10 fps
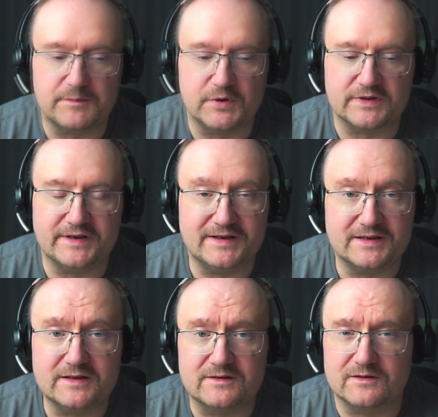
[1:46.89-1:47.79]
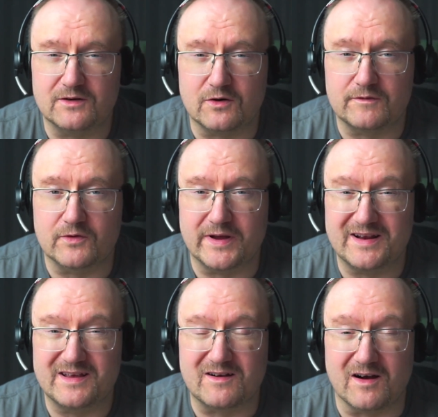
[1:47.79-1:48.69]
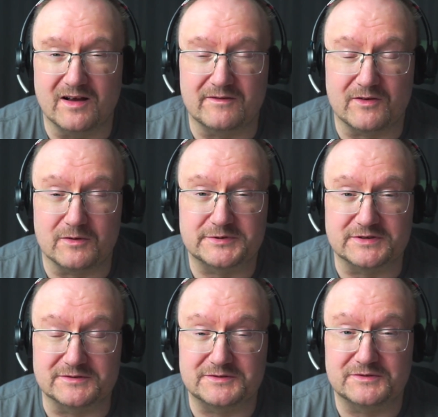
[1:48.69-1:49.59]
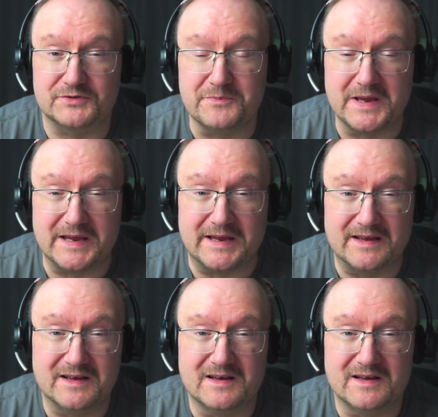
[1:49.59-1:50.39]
but it didn't offer any kind of options to me